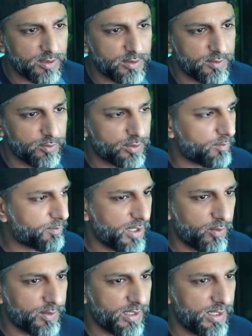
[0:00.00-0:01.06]
new
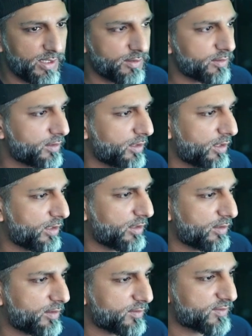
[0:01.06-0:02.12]
component.
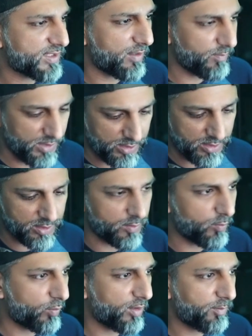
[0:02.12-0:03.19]
Same here,
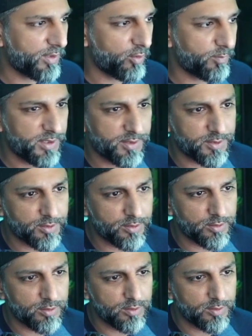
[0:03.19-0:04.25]
one millimeter,
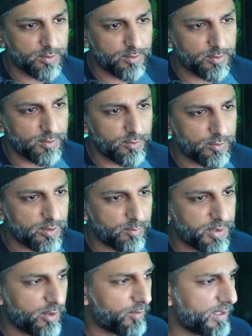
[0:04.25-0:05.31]
new
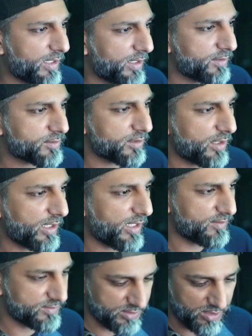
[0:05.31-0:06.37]
component.
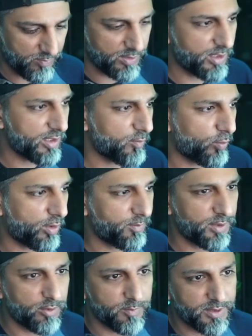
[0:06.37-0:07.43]
And same here, one
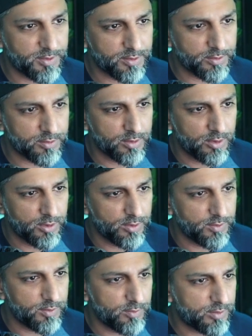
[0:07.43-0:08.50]
millimeter,
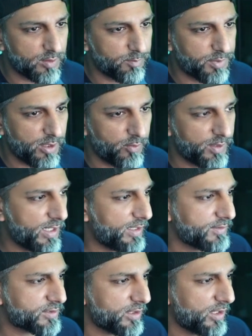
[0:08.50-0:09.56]
new
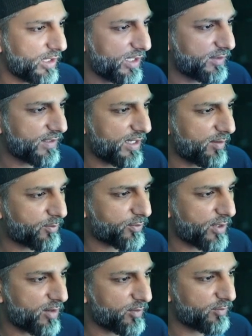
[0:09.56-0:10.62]
component. And then
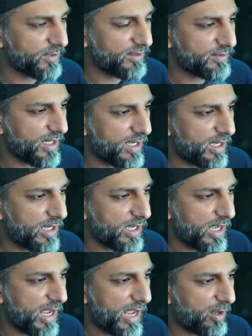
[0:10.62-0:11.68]
probably the
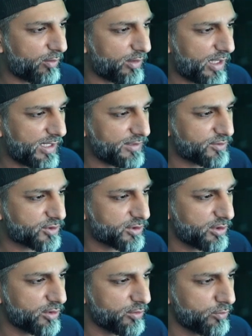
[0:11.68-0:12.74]
outline
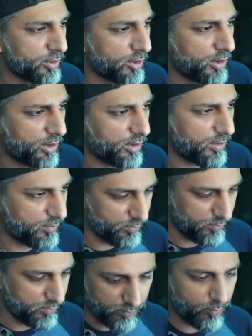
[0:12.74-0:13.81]
two,
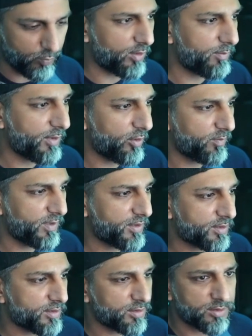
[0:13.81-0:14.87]
one
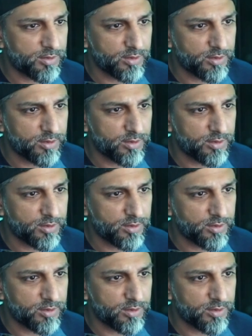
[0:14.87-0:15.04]
millimeter,